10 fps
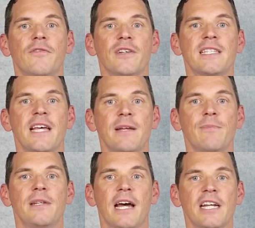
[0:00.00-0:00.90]
for
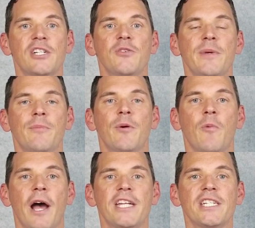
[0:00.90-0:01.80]
setting national minimum
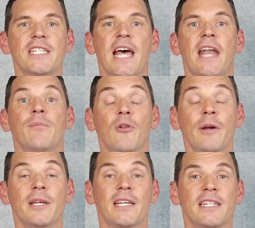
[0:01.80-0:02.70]
wages and
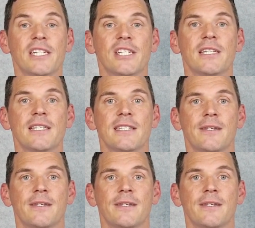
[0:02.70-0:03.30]
employment conditions.